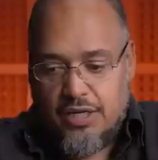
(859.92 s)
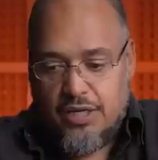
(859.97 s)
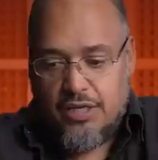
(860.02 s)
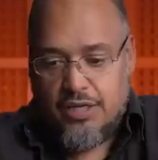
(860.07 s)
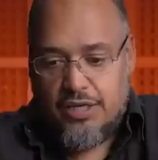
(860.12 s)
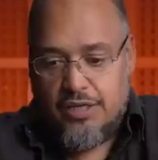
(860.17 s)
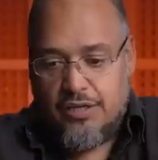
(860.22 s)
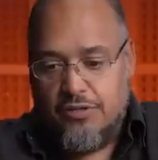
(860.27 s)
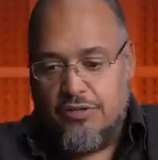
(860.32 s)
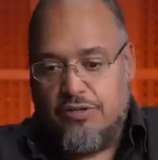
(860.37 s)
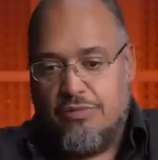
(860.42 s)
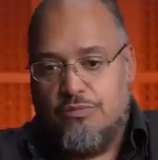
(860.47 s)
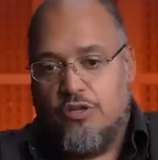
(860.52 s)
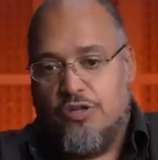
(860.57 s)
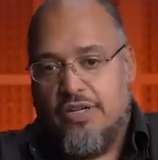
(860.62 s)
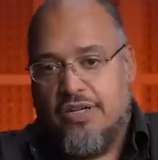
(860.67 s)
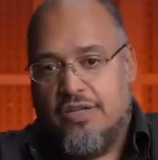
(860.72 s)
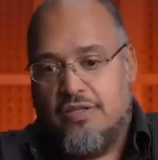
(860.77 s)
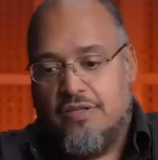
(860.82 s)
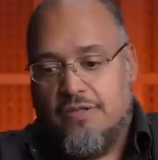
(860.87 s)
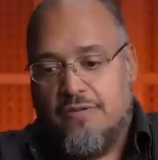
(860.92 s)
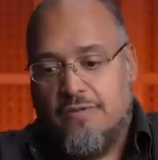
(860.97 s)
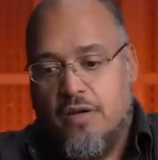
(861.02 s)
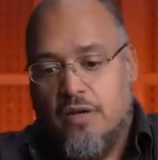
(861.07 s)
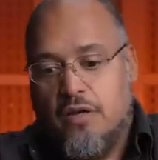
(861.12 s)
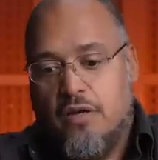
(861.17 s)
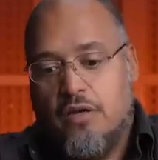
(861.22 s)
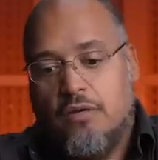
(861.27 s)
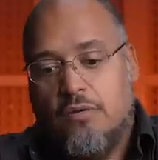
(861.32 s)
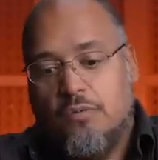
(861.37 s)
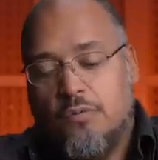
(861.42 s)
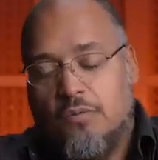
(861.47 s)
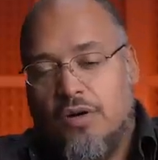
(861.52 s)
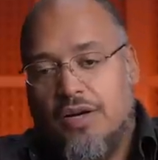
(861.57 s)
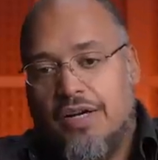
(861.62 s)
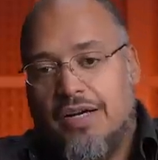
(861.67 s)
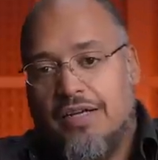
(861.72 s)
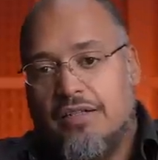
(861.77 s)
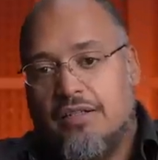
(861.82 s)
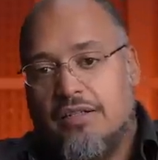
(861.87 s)
Here's some tricks.
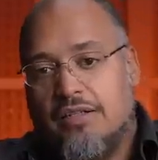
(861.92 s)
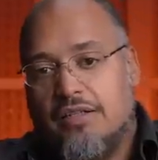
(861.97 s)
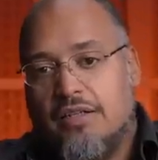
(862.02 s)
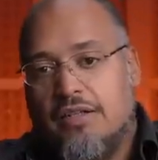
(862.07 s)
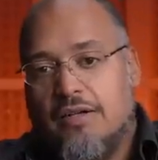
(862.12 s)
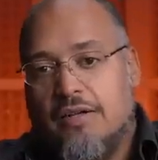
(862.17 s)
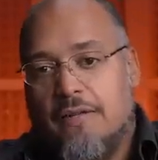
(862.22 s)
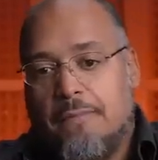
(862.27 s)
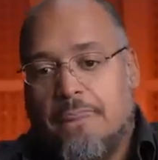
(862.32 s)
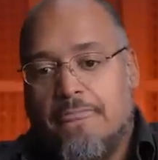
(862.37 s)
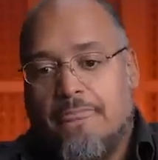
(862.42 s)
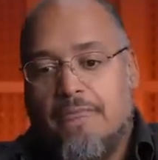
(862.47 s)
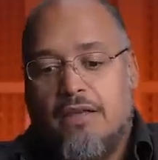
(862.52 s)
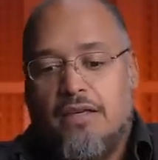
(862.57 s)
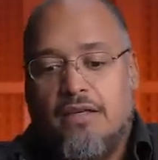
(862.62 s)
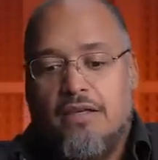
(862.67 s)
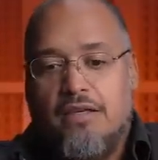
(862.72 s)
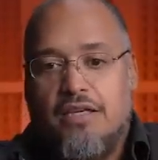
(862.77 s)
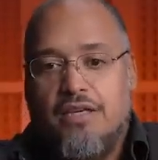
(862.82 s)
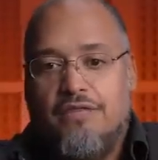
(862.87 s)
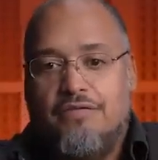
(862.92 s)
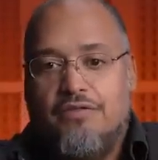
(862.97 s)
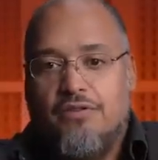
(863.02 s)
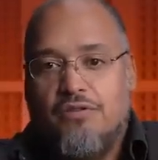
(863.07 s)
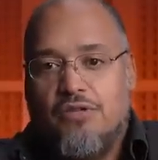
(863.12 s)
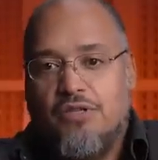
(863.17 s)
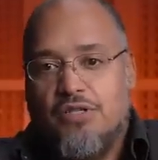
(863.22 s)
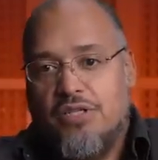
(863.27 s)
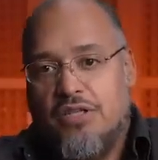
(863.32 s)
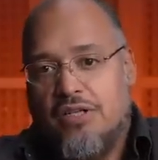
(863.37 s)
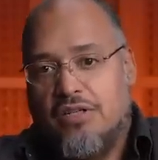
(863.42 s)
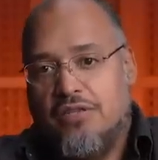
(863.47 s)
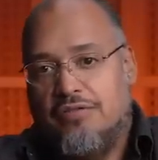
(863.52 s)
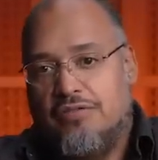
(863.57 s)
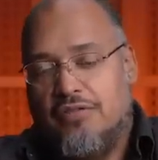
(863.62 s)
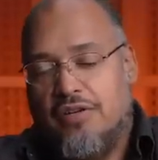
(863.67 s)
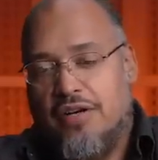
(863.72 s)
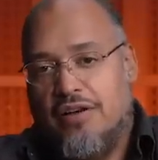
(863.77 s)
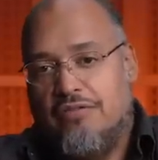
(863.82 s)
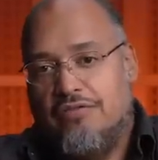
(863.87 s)
1, give
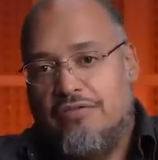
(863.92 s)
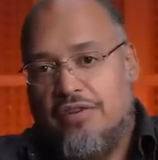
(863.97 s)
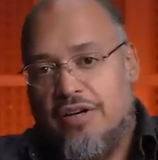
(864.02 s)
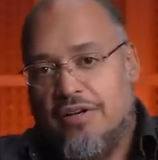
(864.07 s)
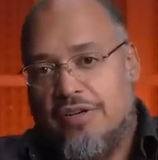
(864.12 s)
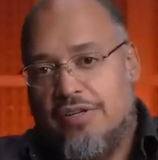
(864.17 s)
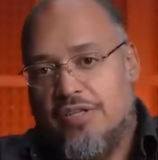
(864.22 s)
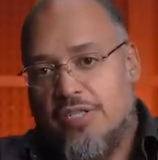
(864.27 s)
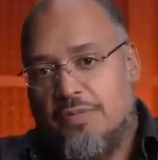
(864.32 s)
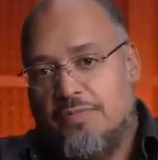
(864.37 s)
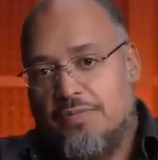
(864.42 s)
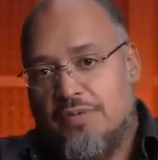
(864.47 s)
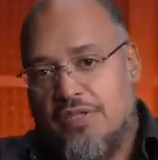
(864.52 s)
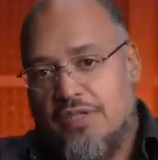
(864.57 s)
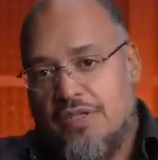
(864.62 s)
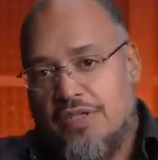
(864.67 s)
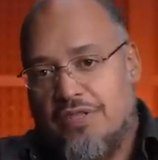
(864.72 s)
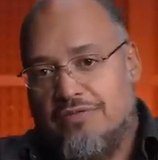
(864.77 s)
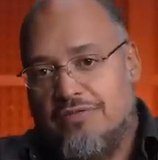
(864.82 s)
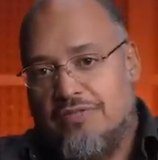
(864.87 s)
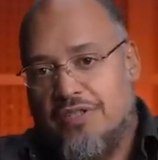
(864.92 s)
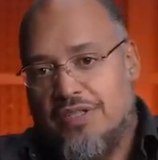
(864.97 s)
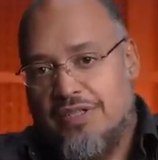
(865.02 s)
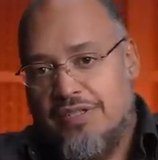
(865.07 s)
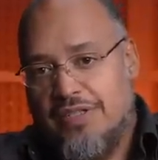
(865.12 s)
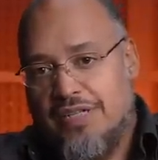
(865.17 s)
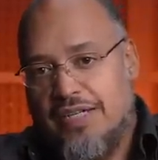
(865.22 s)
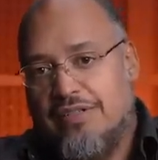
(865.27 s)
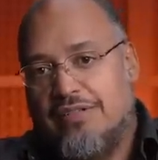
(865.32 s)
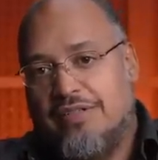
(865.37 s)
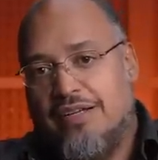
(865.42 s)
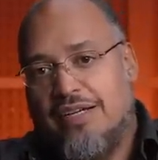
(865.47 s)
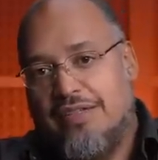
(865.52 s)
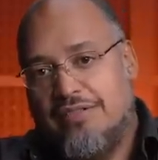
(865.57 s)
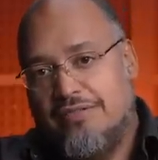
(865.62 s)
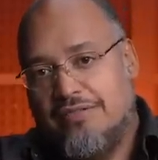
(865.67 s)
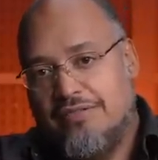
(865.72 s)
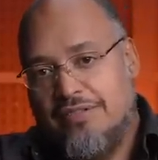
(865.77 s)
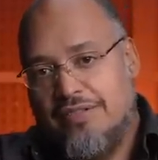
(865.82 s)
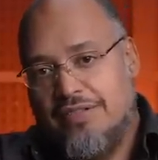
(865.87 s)
yourself a very specific
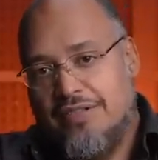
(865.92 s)
deadline.